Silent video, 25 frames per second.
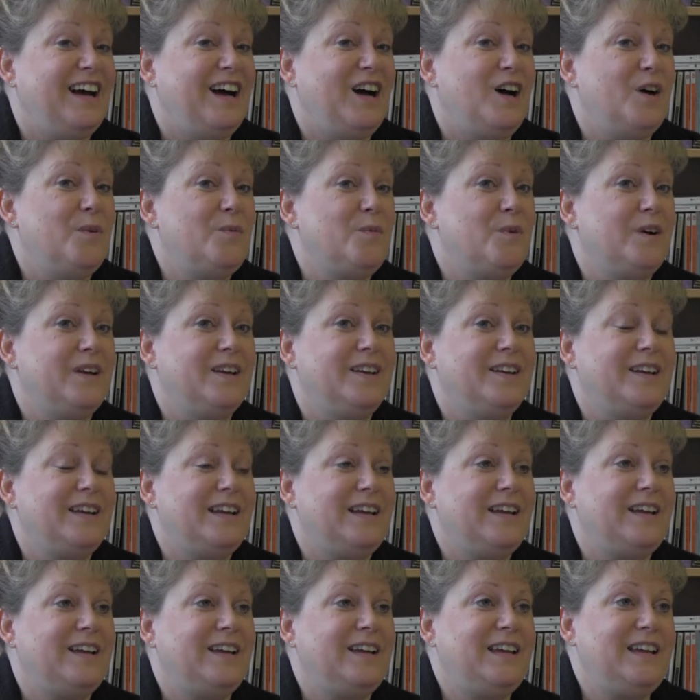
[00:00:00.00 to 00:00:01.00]
one
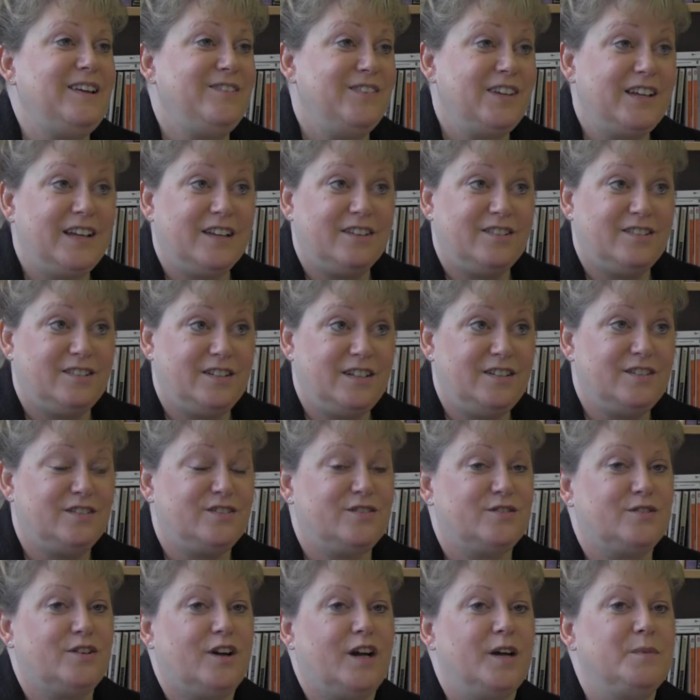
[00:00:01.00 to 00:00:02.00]
evening, as she
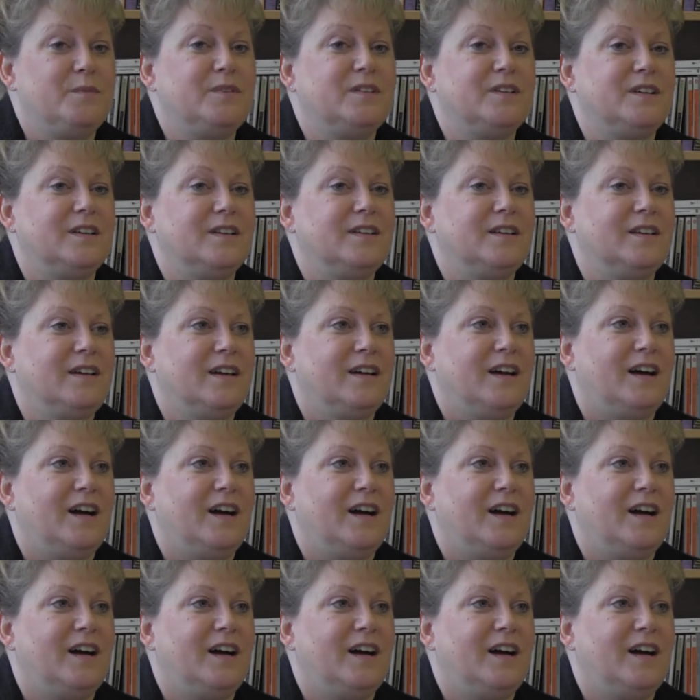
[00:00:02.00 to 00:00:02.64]
describes it,